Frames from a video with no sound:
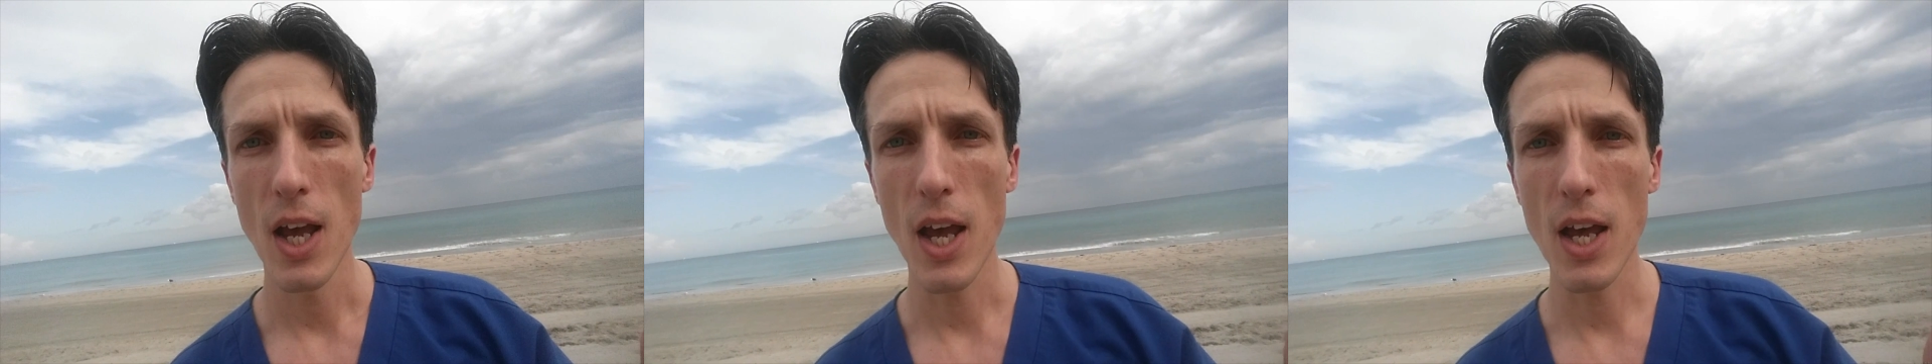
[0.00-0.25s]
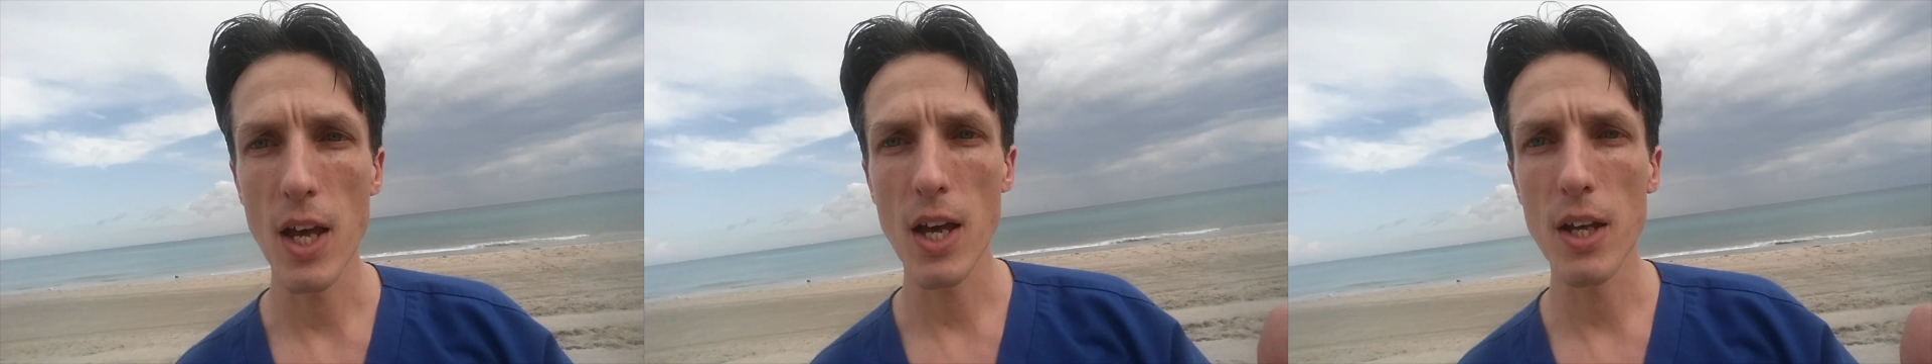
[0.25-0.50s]

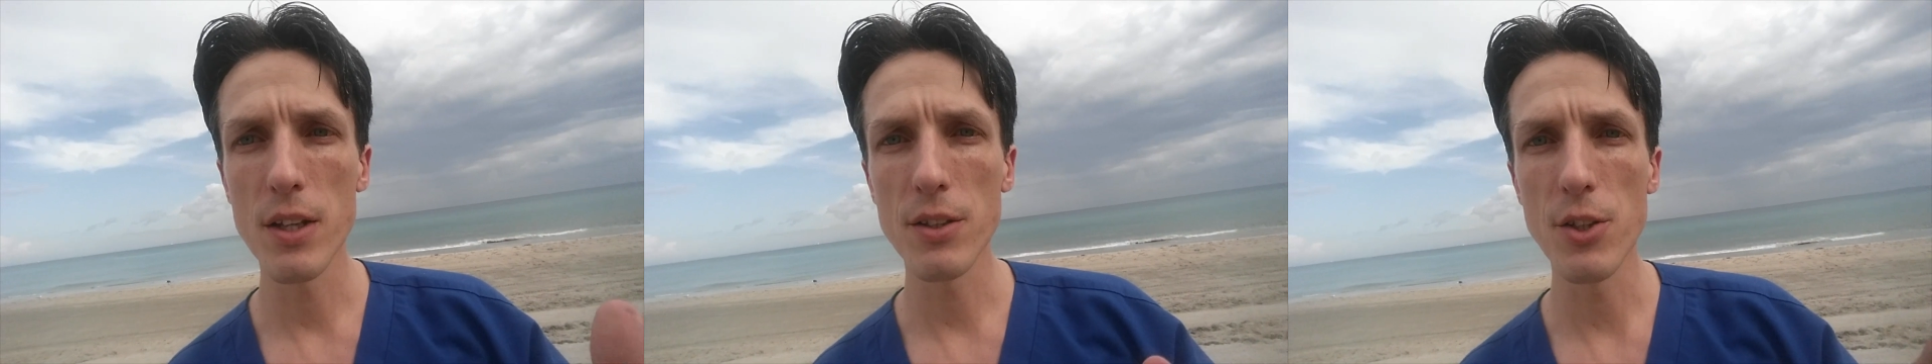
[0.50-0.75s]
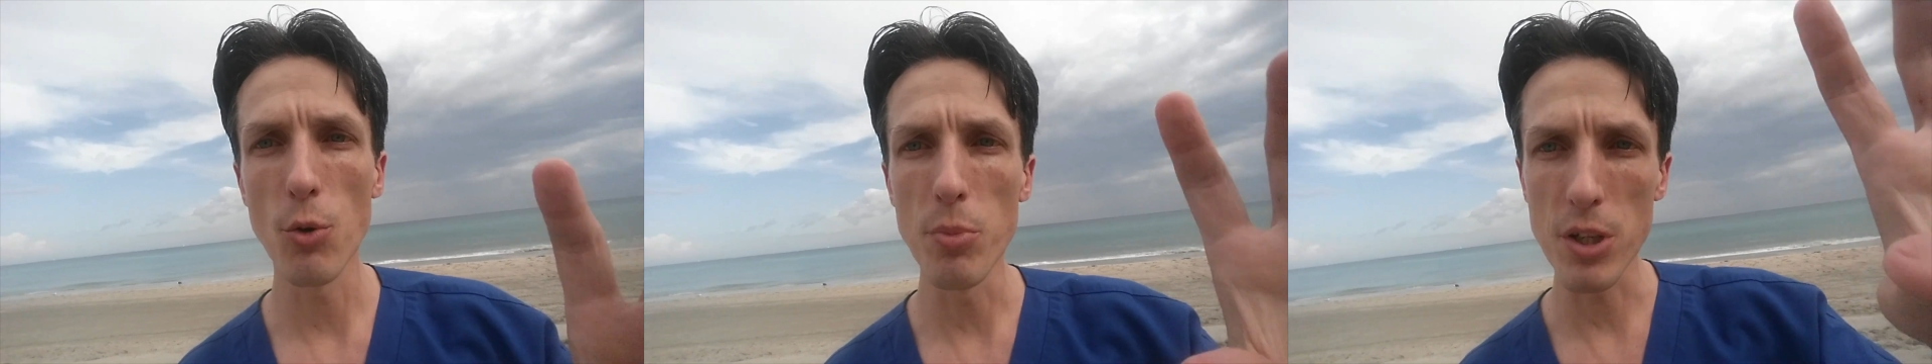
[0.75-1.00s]

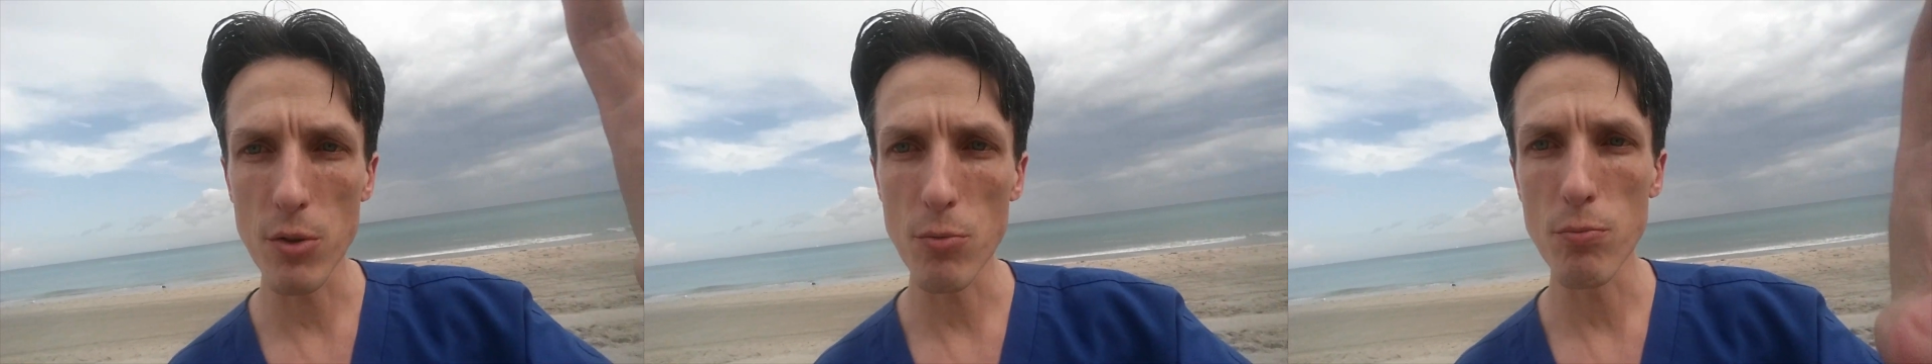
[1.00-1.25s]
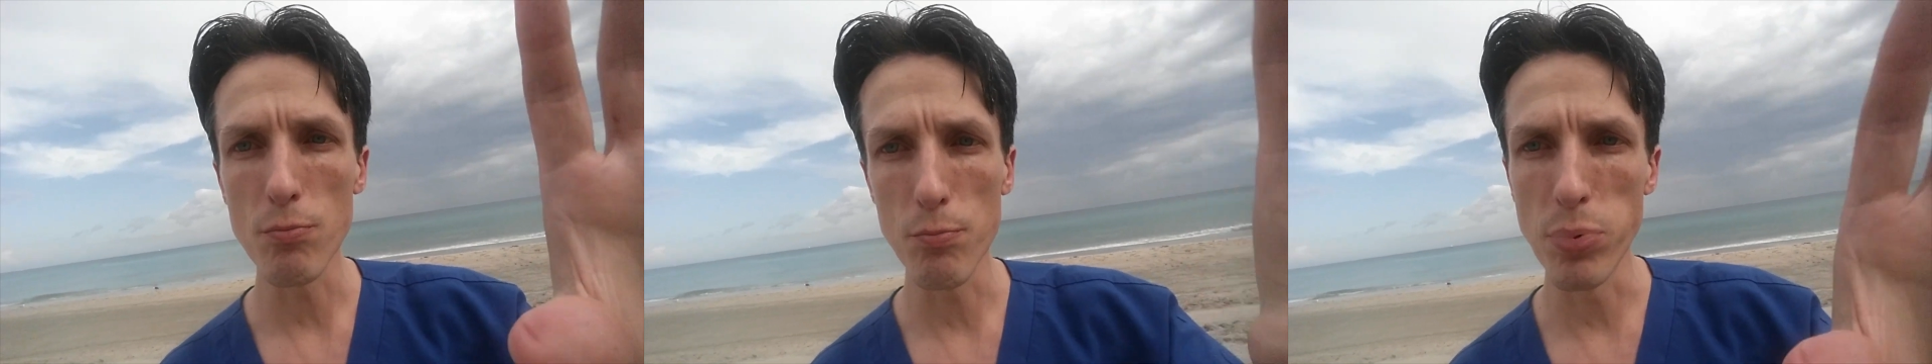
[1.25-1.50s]
and there'll be
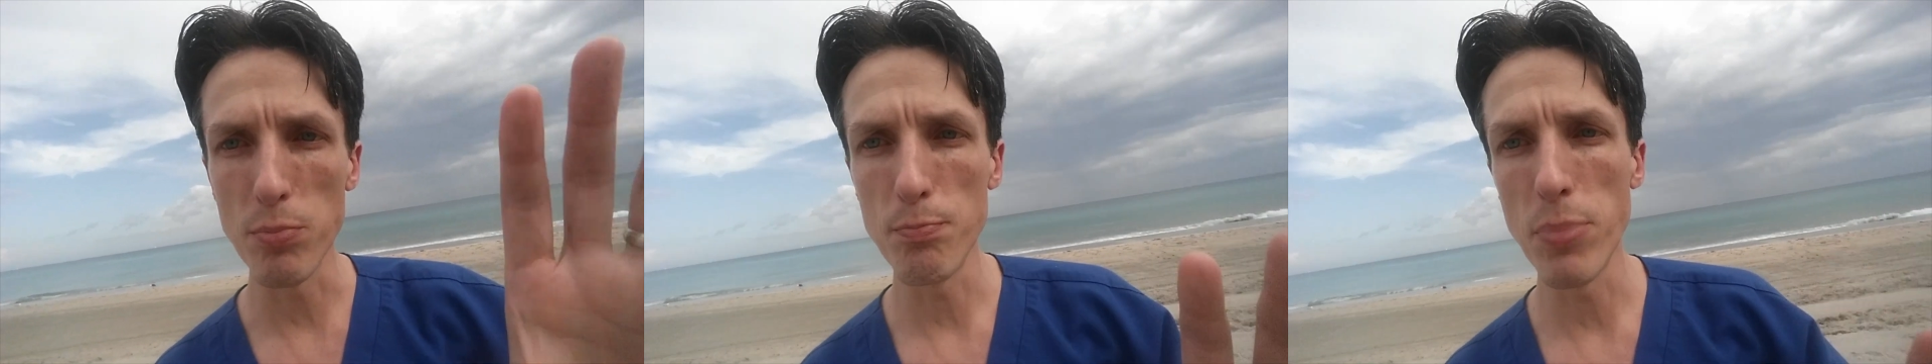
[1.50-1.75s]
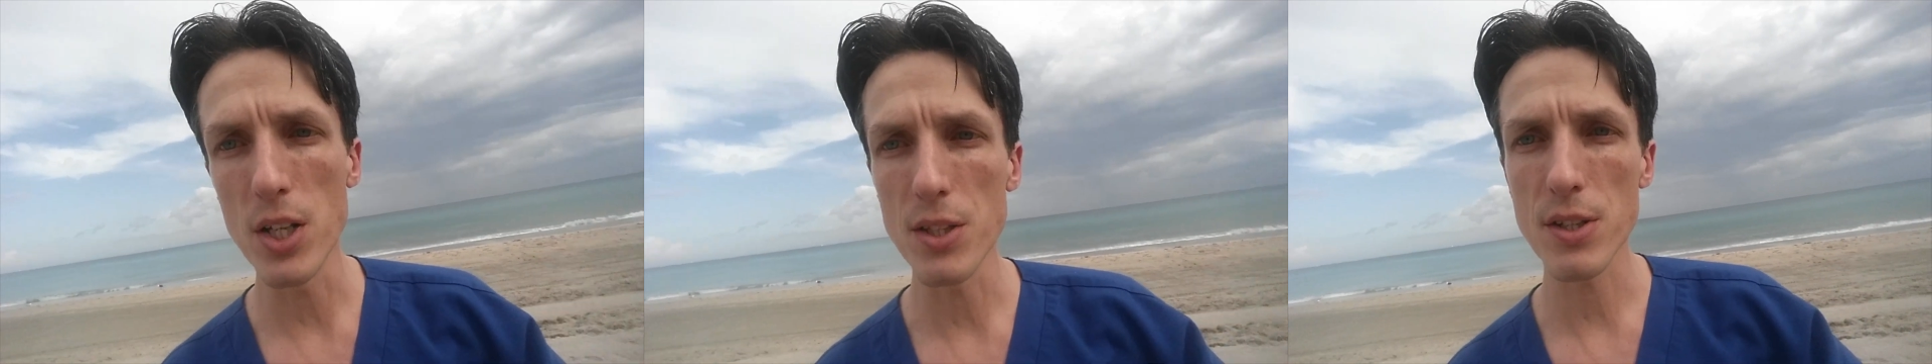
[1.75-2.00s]

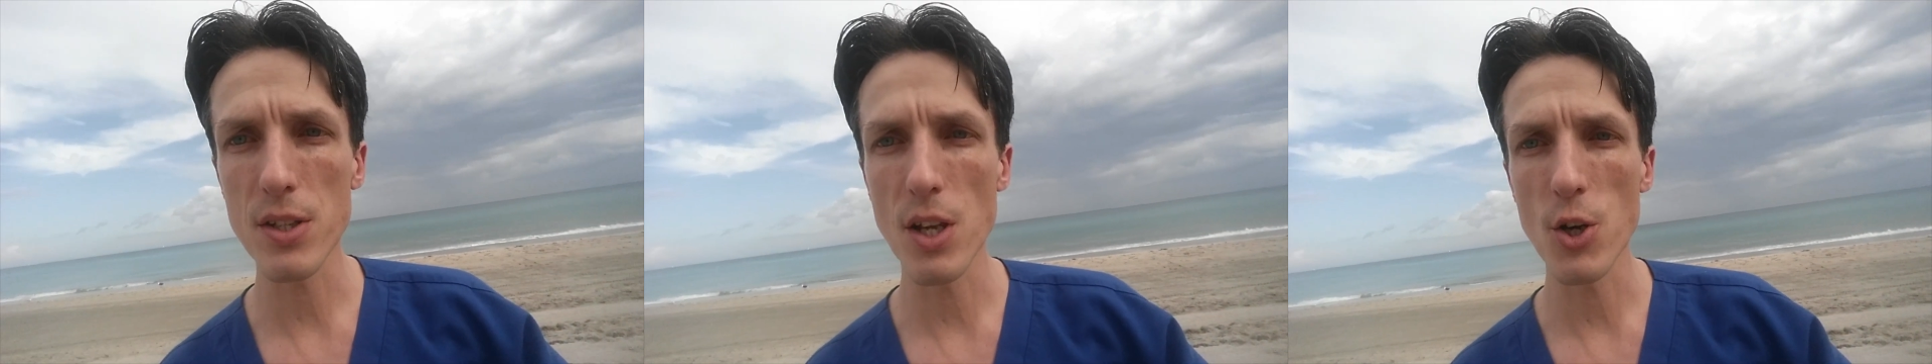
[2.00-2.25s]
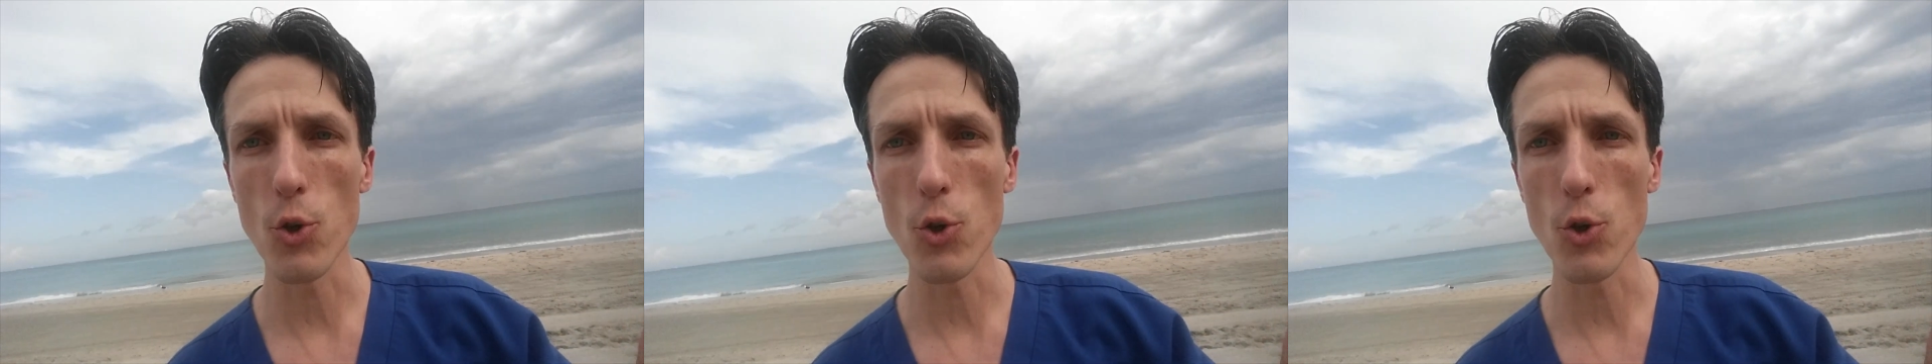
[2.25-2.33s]
buttons there